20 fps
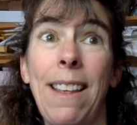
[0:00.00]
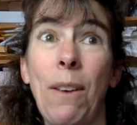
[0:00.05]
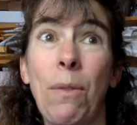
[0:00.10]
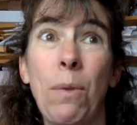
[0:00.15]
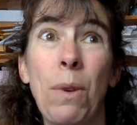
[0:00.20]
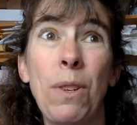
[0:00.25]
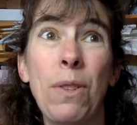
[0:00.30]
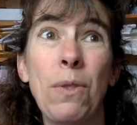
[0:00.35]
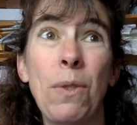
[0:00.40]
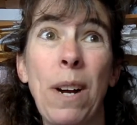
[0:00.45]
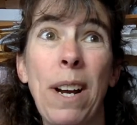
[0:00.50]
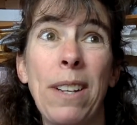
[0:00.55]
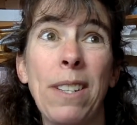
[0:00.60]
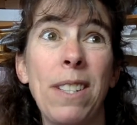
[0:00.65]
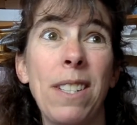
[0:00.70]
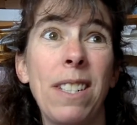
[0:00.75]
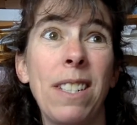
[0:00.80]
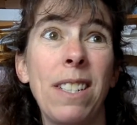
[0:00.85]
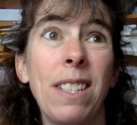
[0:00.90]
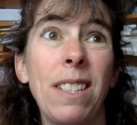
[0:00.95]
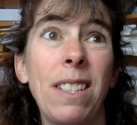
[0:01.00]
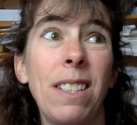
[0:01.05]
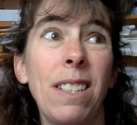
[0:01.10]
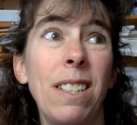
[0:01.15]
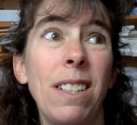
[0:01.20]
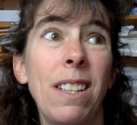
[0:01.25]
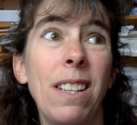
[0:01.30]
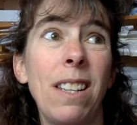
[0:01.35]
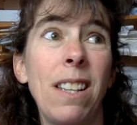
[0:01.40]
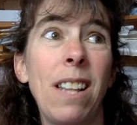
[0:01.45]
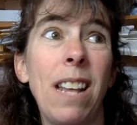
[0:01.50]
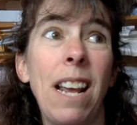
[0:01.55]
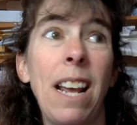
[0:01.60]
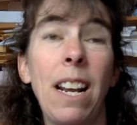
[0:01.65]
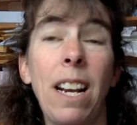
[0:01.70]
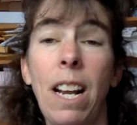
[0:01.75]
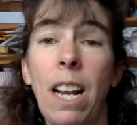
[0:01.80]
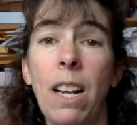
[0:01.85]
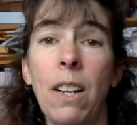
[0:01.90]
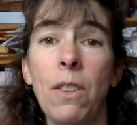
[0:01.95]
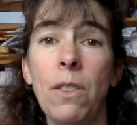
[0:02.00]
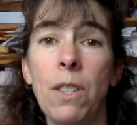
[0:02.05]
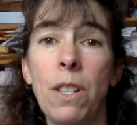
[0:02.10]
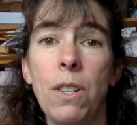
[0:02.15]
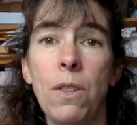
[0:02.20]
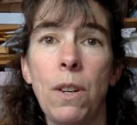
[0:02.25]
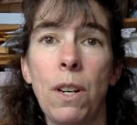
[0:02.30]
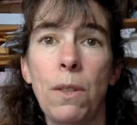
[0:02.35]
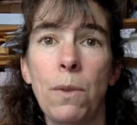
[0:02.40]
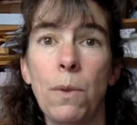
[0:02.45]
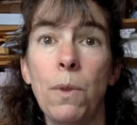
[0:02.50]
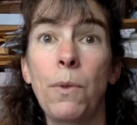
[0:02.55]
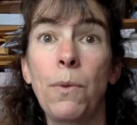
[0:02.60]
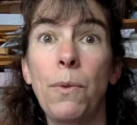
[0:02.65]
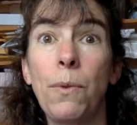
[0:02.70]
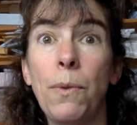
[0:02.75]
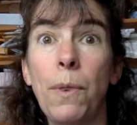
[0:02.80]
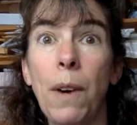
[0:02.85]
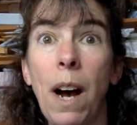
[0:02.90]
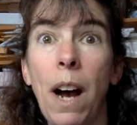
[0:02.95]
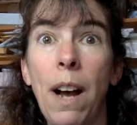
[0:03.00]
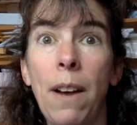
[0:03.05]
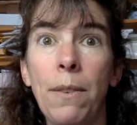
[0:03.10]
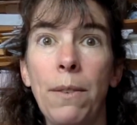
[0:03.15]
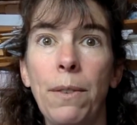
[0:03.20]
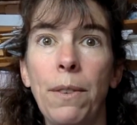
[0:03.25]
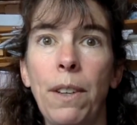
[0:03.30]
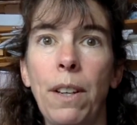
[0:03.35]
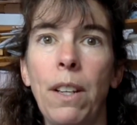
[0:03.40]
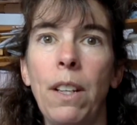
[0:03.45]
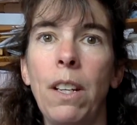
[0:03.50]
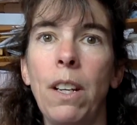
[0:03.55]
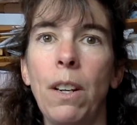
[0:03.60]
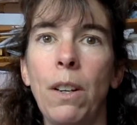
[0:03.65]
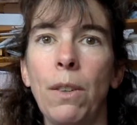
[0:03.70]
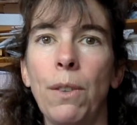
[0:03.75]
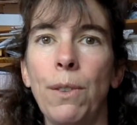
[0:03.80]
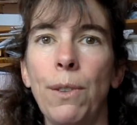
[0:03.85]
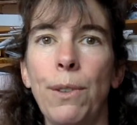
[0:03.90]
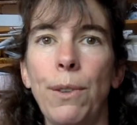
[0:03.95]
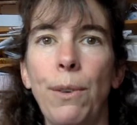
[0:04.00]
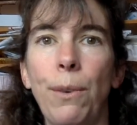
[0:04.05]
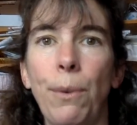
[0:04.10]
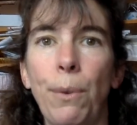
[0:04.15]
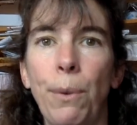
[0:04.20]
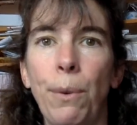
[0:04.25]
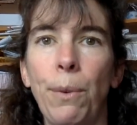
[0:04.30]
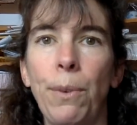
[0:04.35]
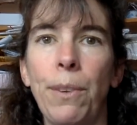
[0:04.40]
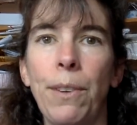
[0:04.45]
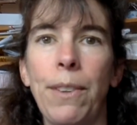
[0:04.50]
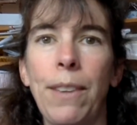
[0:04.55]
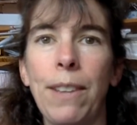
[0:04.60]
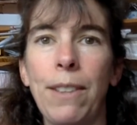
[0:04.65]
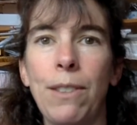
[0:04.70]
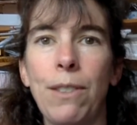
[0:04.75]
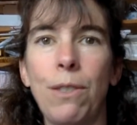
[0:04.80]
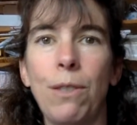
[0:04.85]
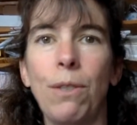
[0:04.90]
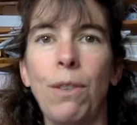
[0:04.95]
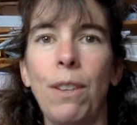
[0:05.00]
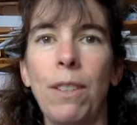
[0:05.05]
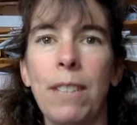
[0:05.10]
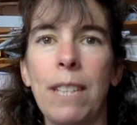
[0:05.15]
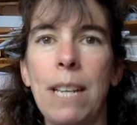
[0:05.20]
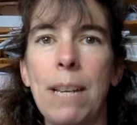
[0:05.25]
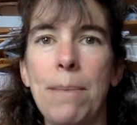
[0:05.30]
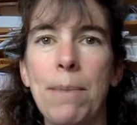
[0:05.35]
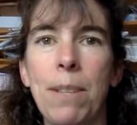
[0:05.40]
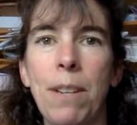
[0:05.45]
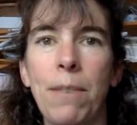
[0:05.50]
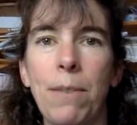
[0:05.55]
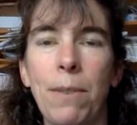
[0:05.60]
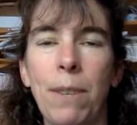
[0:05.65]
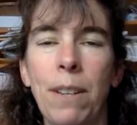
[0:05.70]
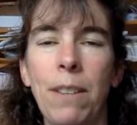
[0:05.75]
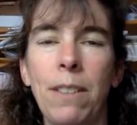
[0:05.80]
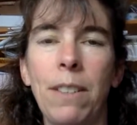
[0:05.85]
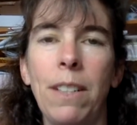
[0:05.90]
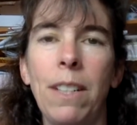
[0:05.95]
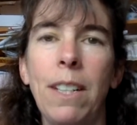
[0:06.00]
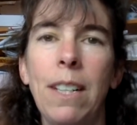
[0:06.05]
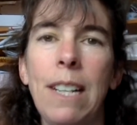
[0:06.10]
That one dress, the Hannah Anderson dress, was 5 years old. That's too long to keep stuff around.